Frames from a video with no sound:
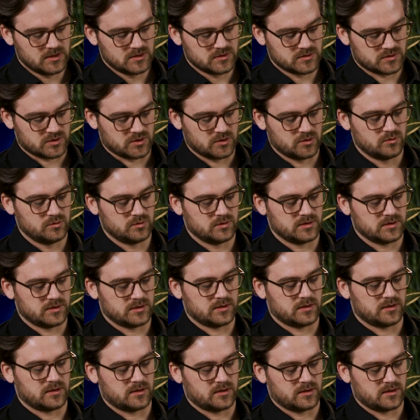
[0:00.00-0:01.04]
So
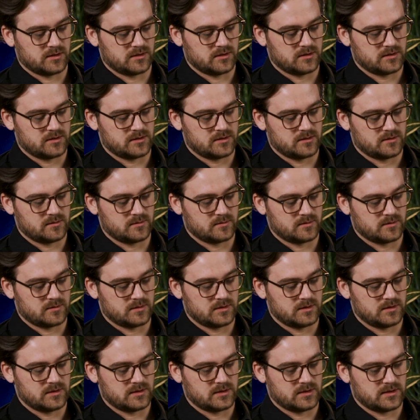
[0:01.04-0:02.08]

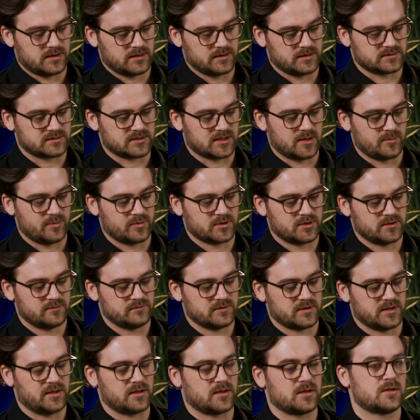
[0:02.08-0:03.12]
on the topic of
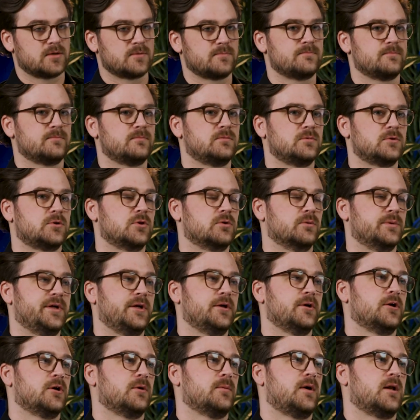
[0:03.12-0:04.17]
like
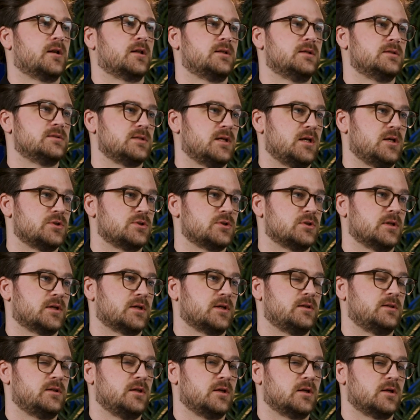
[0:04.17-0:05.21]
career and monetization, like
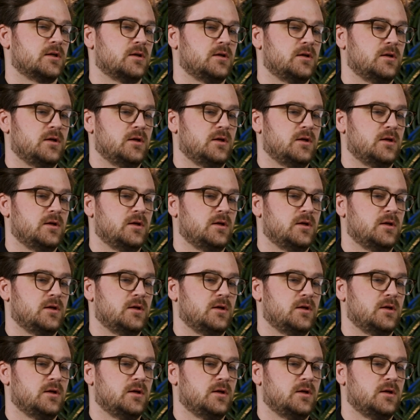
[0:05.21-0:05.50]
I think